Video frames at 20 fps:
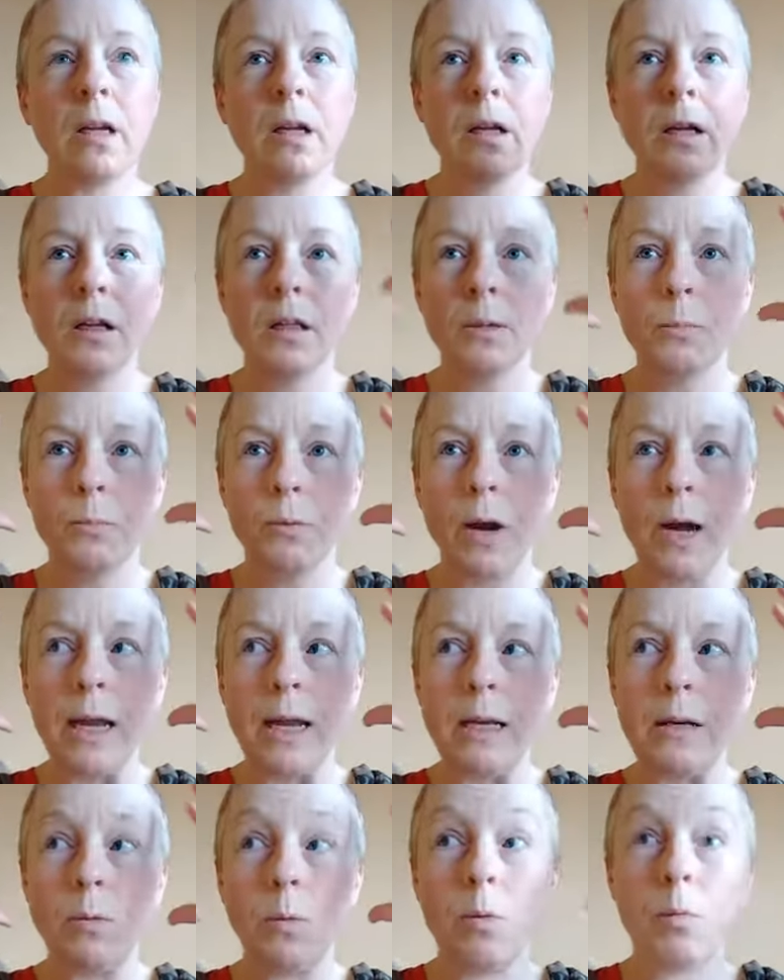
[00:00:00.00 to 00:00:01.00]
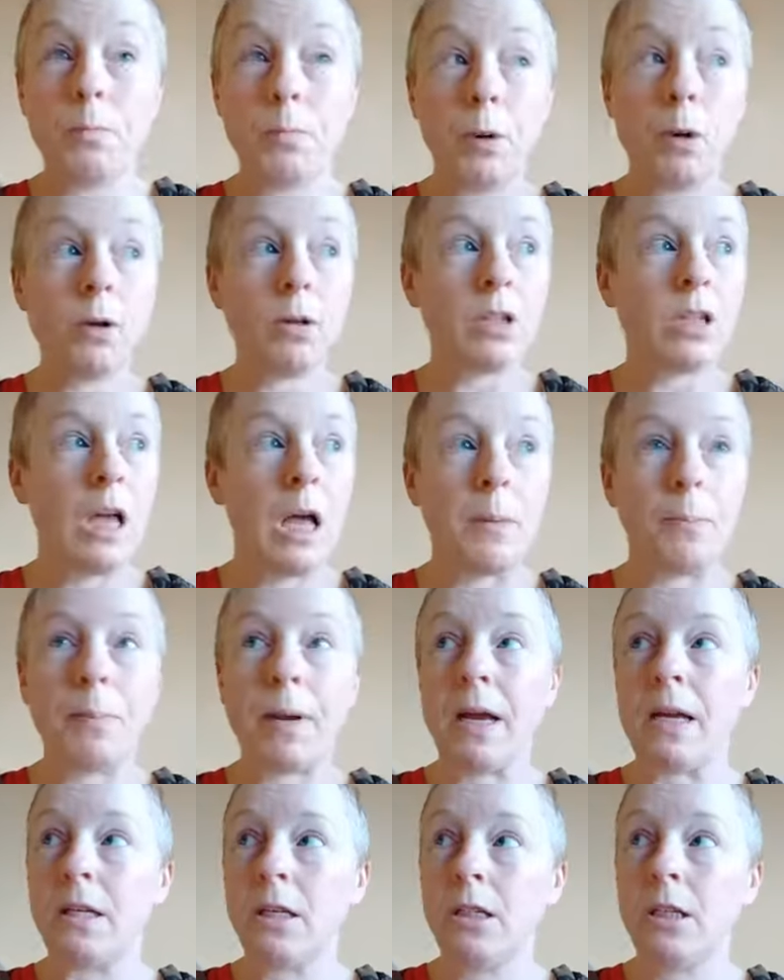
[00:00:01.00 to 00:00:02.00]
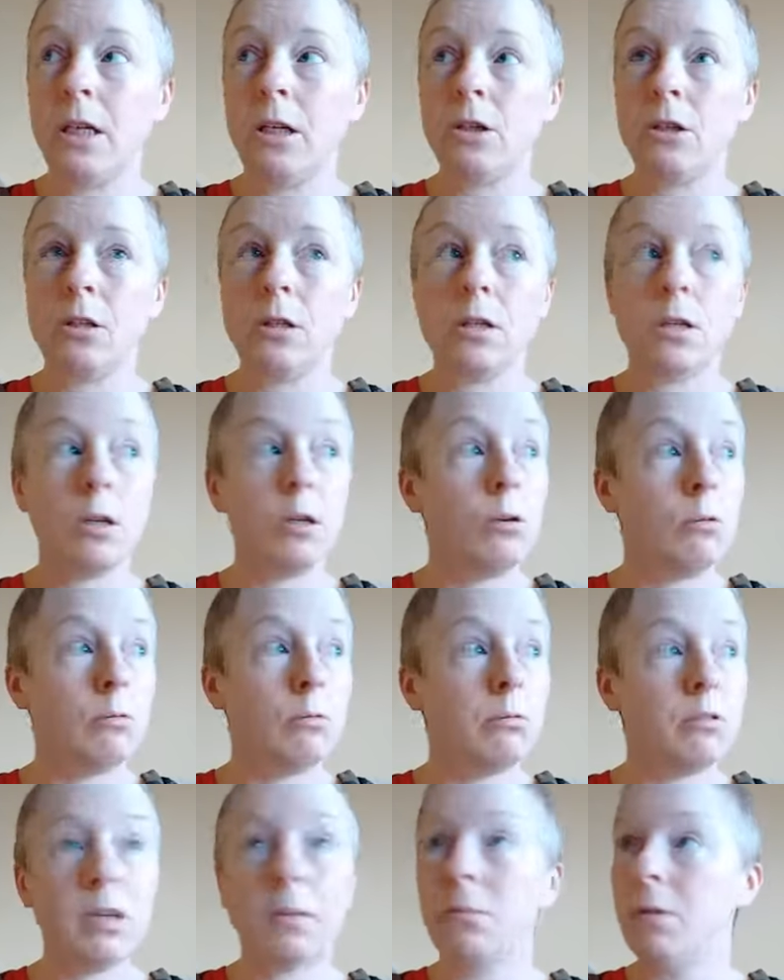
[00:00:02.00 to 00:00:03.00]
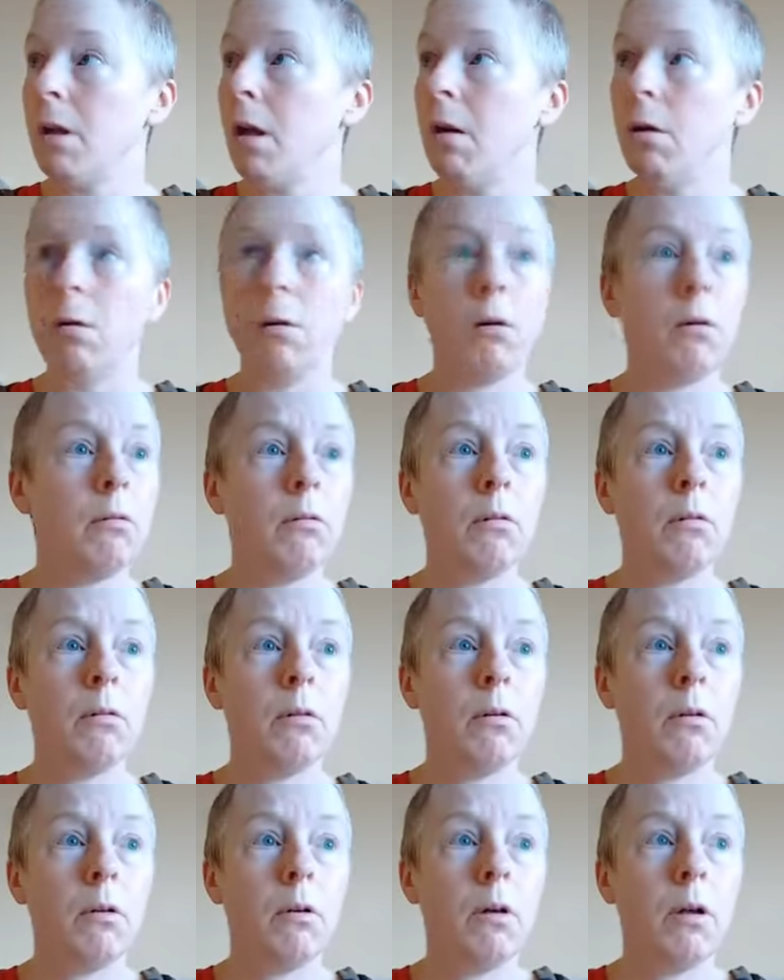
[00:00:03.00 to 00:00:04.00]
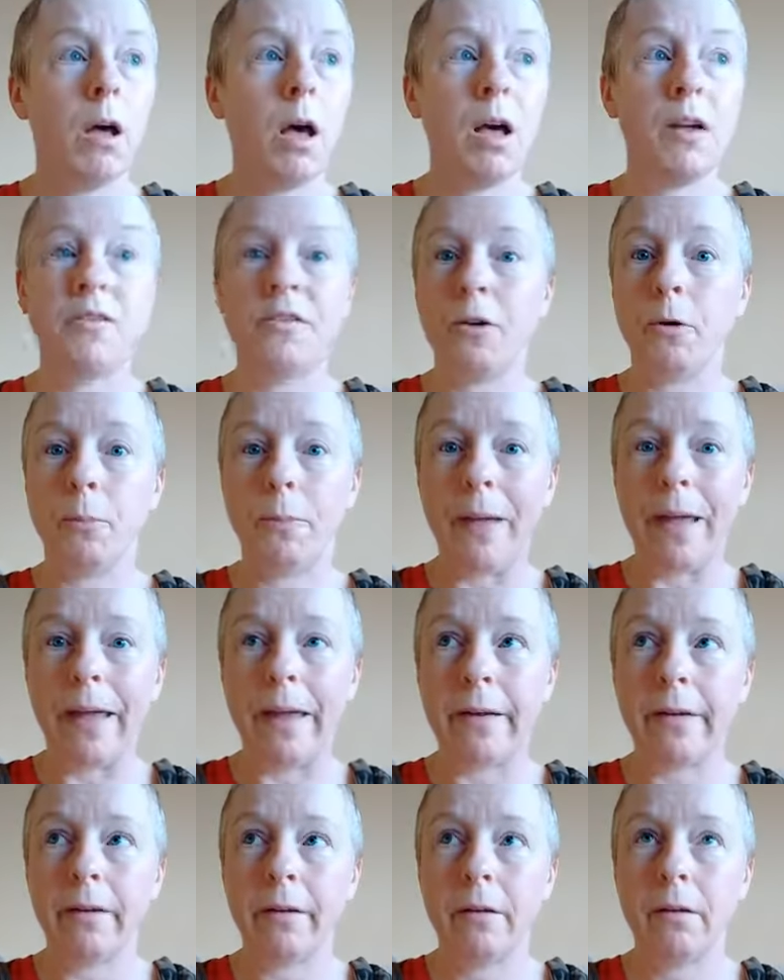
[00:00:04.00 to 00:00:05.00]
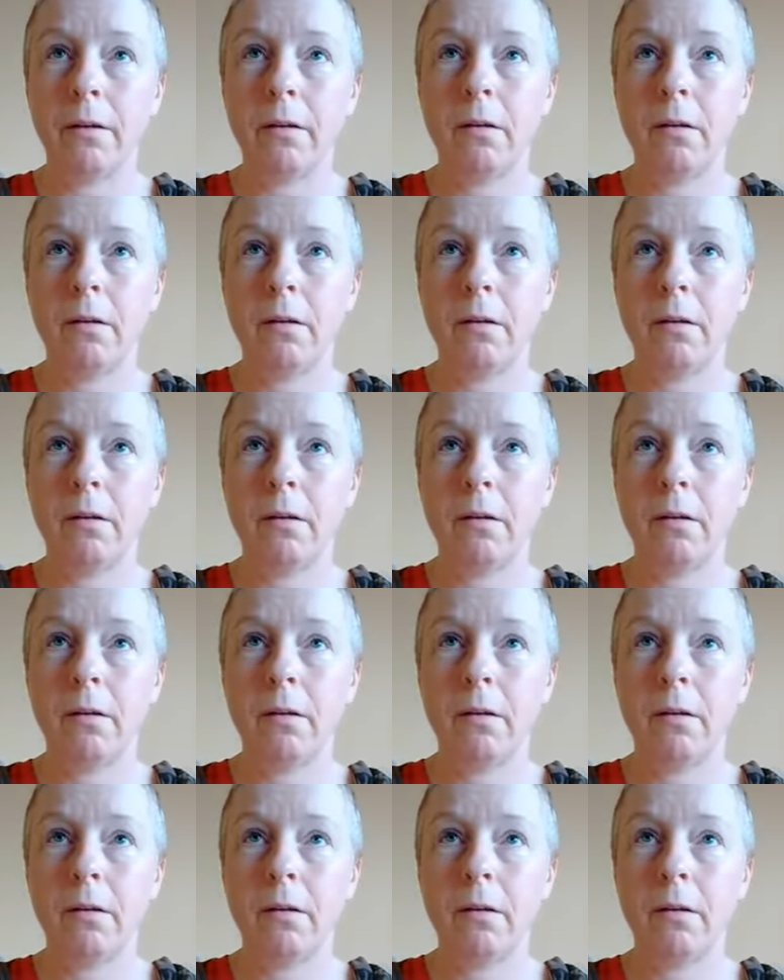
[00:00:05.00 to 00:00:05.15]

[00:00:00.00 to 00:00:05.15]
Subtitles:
The brain perks up, pays attention, and says, oh, something's going on. I feel bad.